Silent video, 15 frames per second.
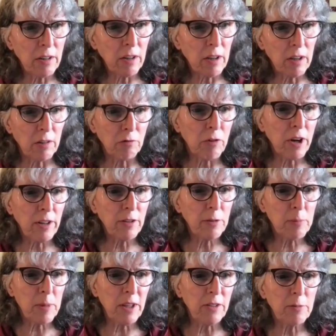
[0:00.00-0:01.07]
a
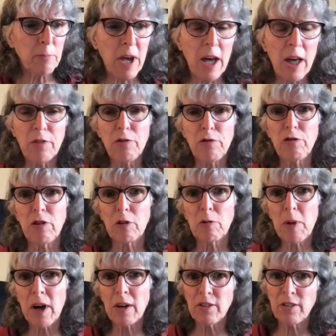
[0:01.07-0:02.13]
rights-based path for drug
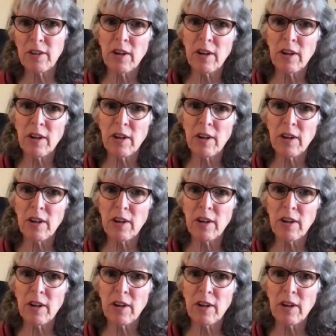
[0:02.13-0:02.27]
policy.